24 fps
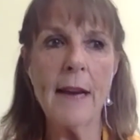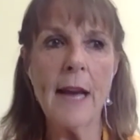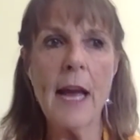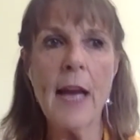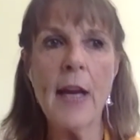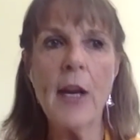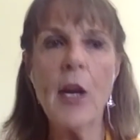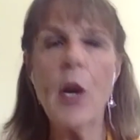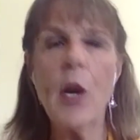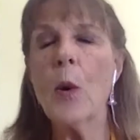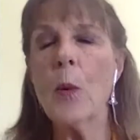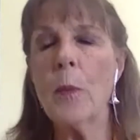
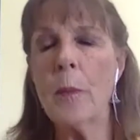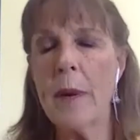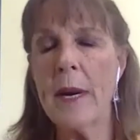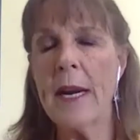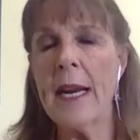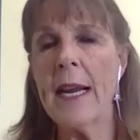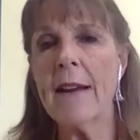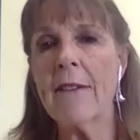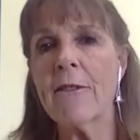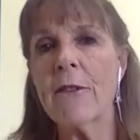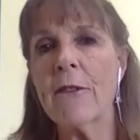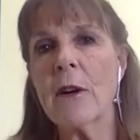an
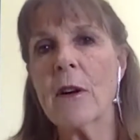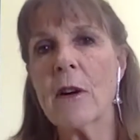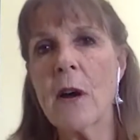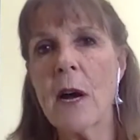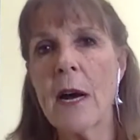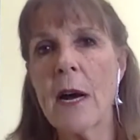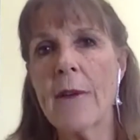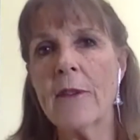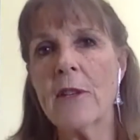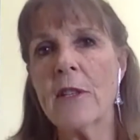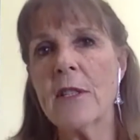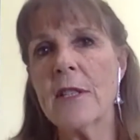opening for a
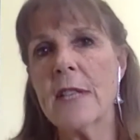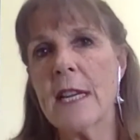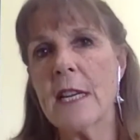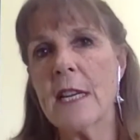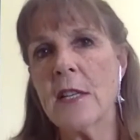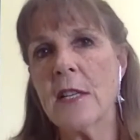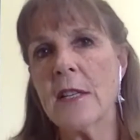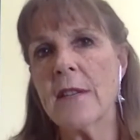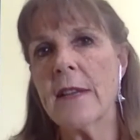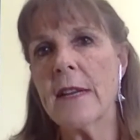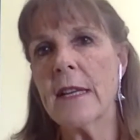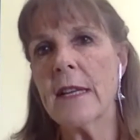
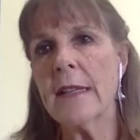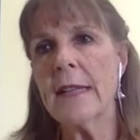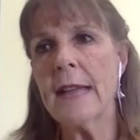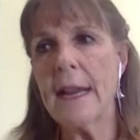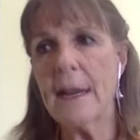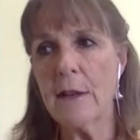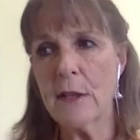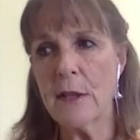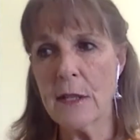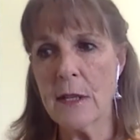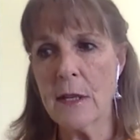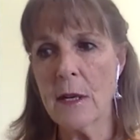conversation that
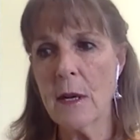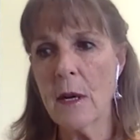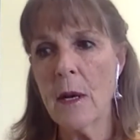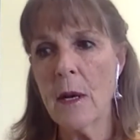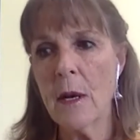allows